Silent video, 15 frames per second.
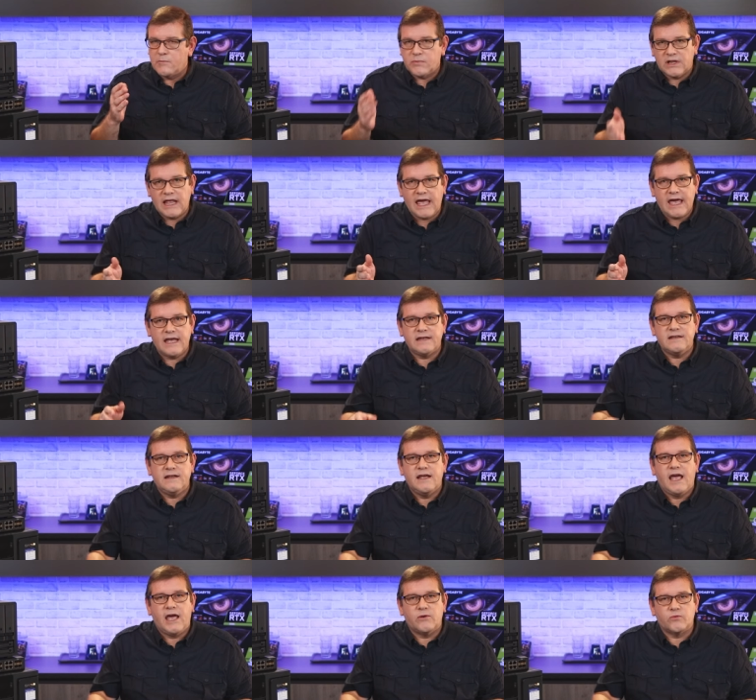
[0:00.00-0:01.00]

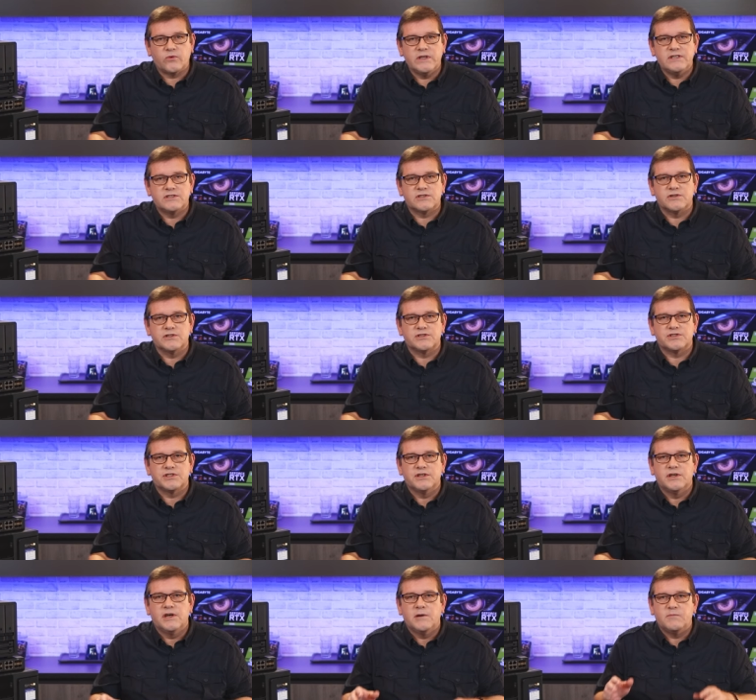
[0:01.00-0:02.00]
plan and
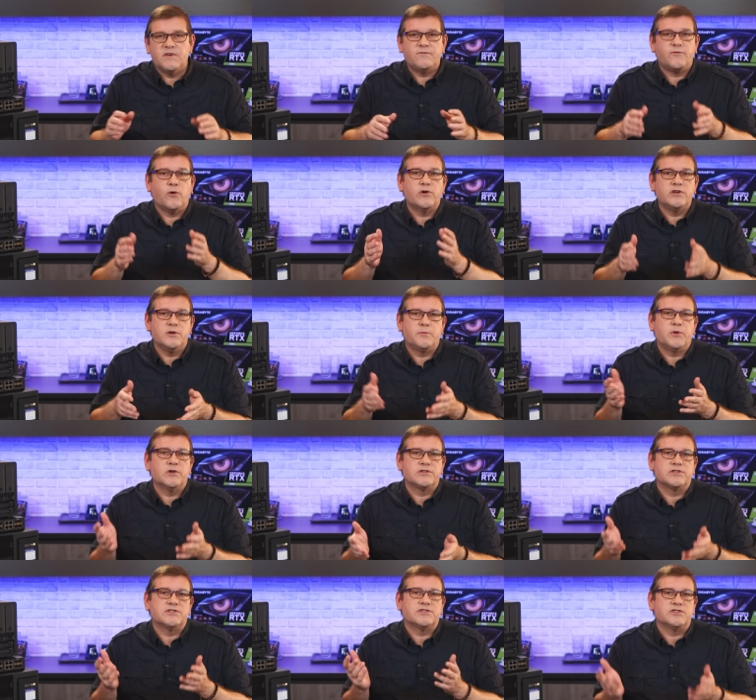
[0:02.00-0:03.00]
research before you
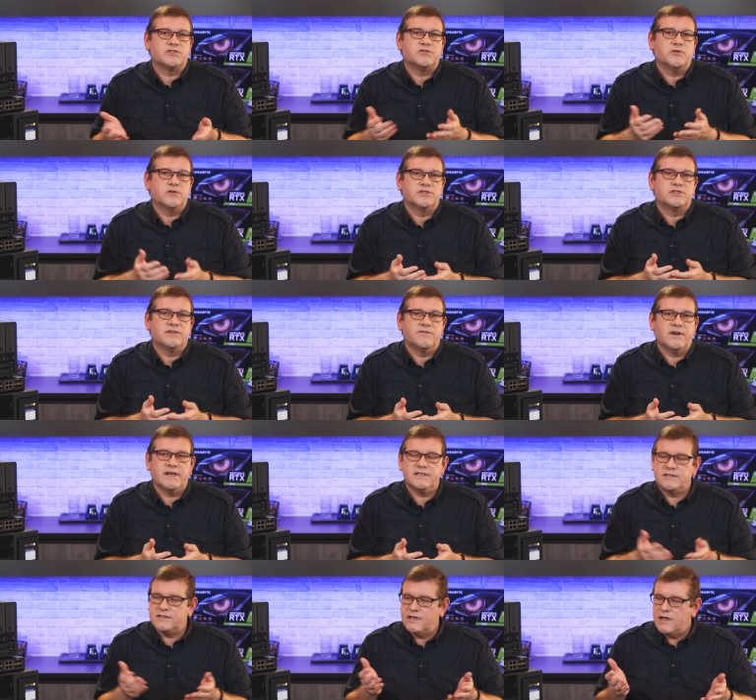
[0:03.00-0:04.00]
purchase a storage
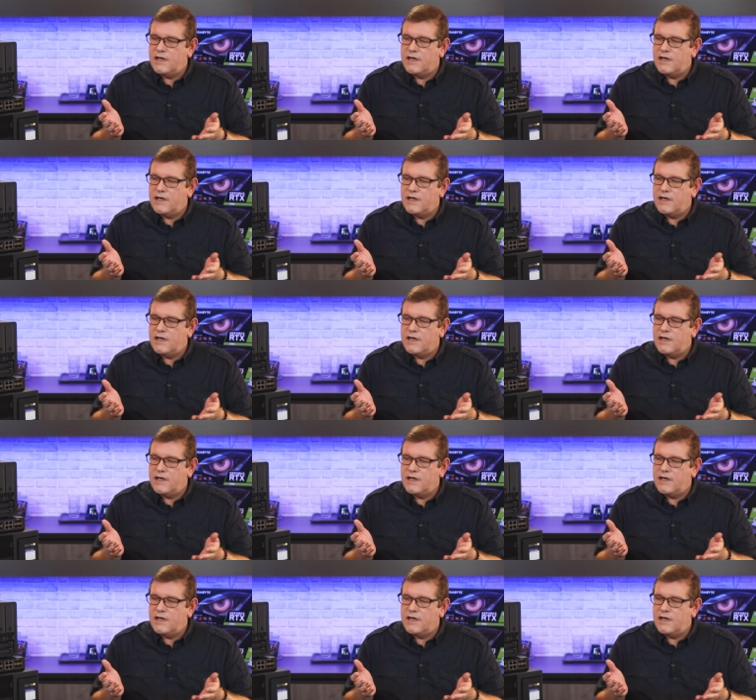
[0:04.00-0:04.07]
device.